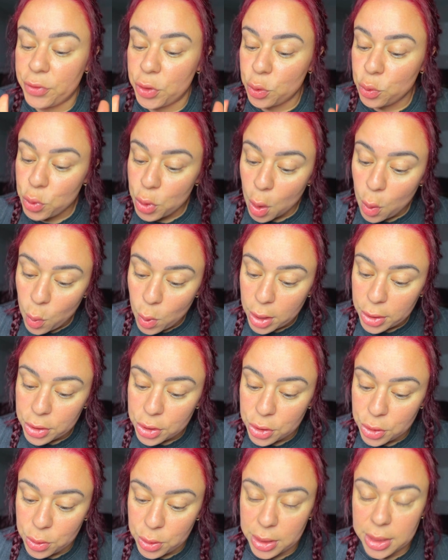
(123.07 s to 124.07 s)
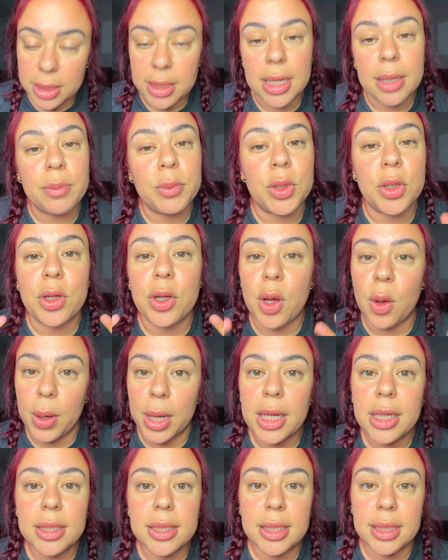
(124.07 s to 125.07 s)
you don't want to do the step, you can go
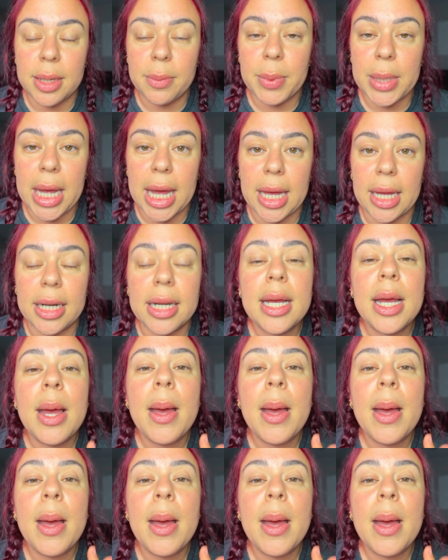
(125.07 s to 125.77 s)
ahead and skip ahead,